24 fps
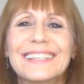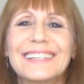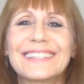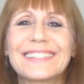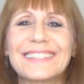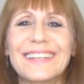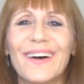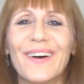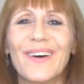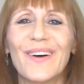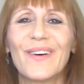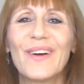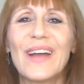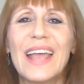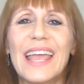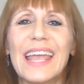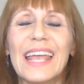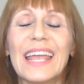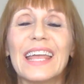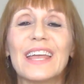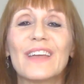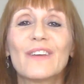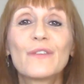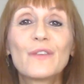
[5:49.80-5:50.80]
so,
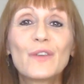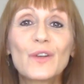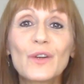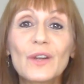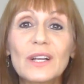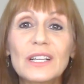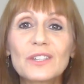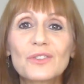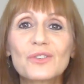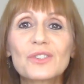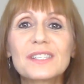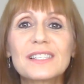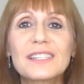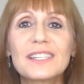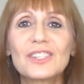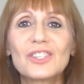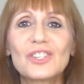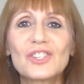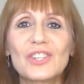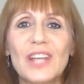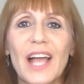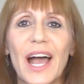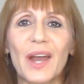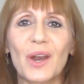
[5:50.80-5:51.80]
if you're interested
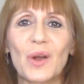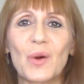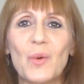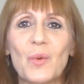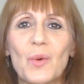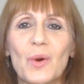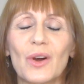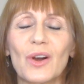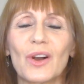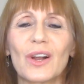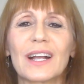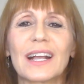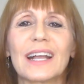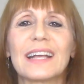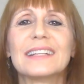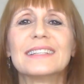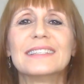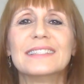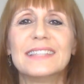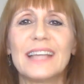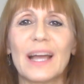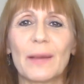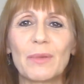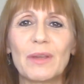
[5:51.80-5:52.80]
in shadow work,
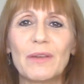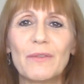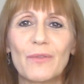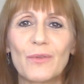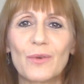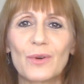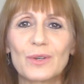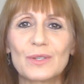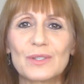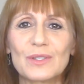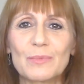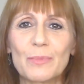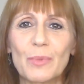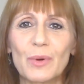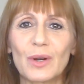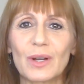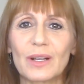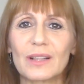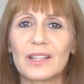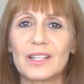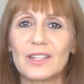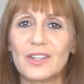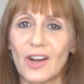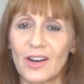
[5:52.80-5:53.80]
Debbie Ford's
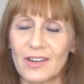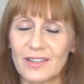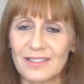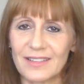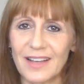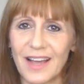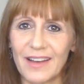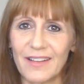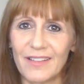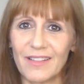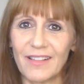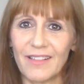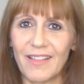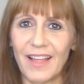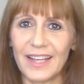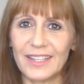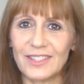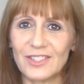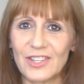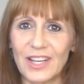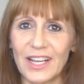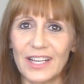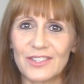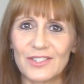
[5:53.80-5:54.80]
book, The Dark Side of the
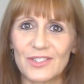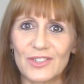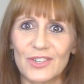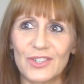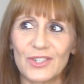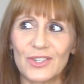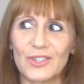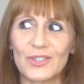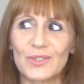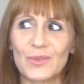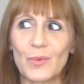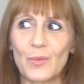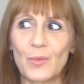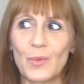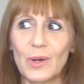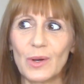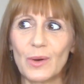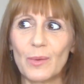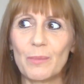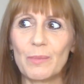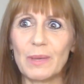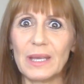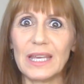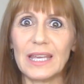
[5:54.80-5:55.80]
Light Chasers,
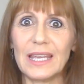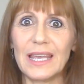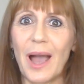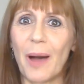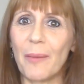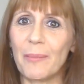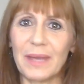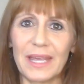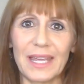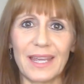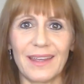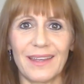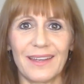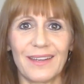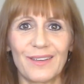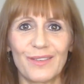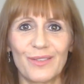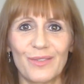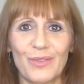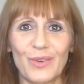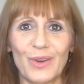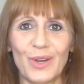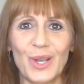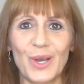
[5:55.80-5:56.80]
will be yummy
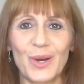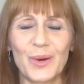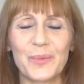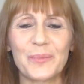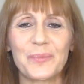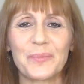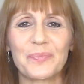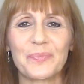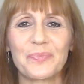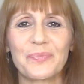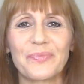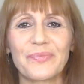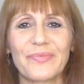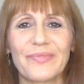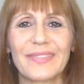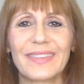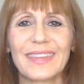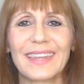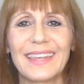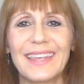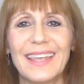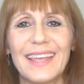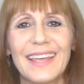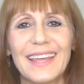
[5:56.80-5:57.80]
for you.
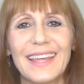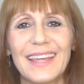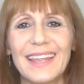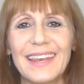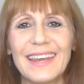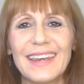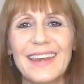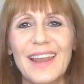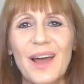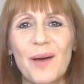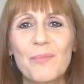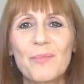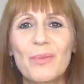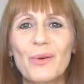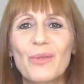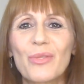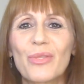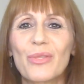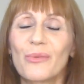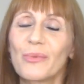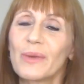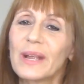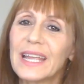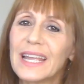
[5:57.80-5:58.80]
Number
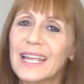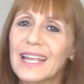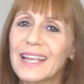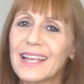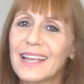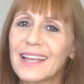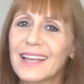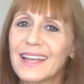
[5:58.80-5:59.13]
three,